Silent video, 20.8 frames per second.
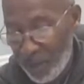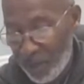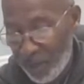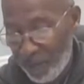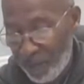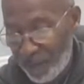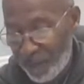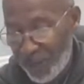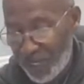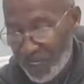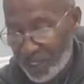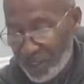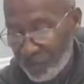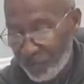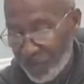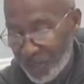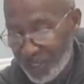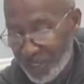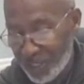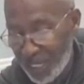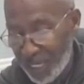Facing
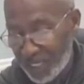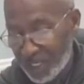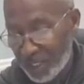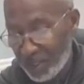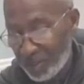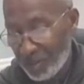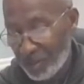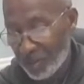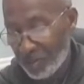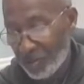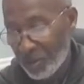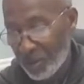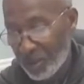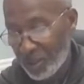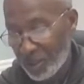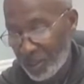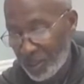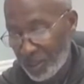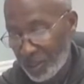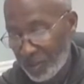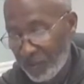rejection or
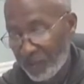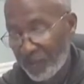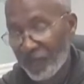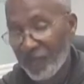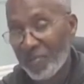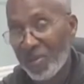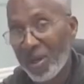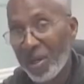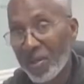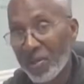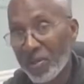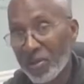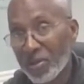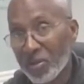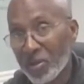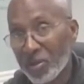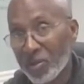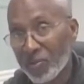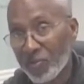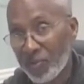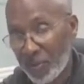criticism from
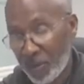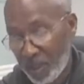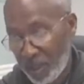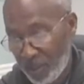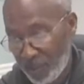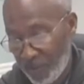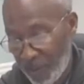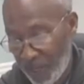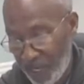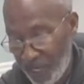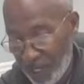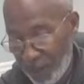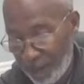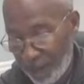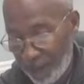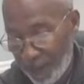others, right?